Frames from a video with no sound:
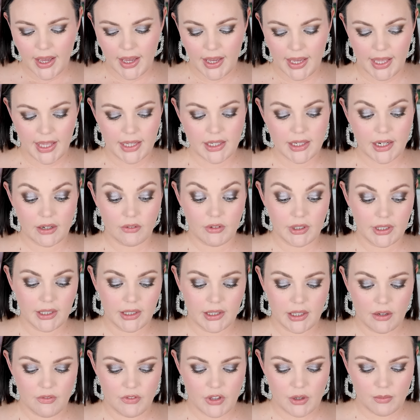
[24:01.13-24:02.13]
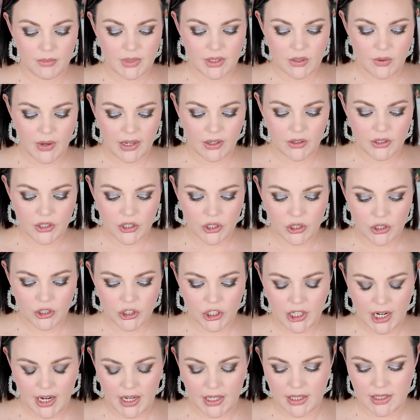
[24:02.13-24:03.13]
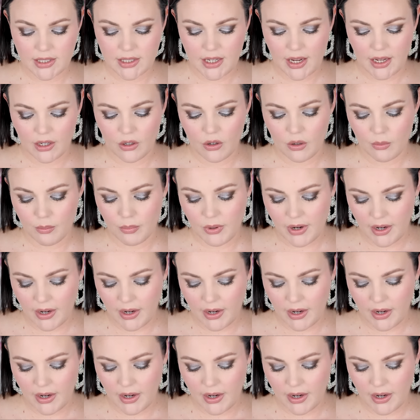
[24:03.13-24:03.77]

and I really love them. So I got two shades. I got